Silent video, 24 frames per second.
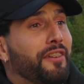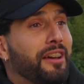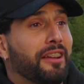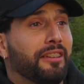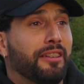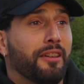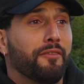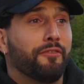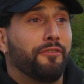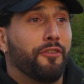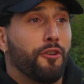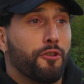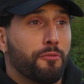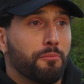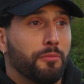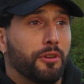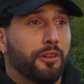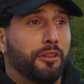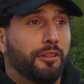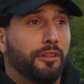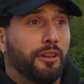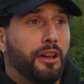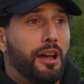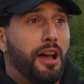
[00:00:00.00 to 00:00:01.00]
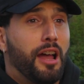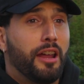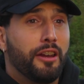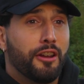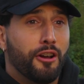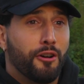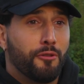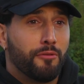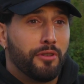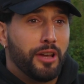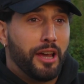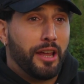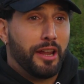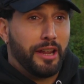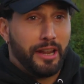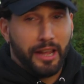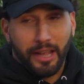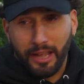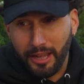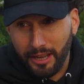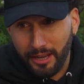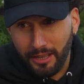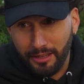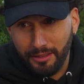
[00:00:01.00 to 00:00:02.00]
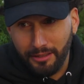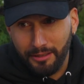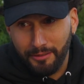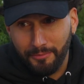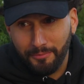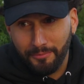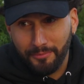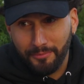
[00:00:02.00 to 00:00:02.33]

First and foremost, I know we are in England.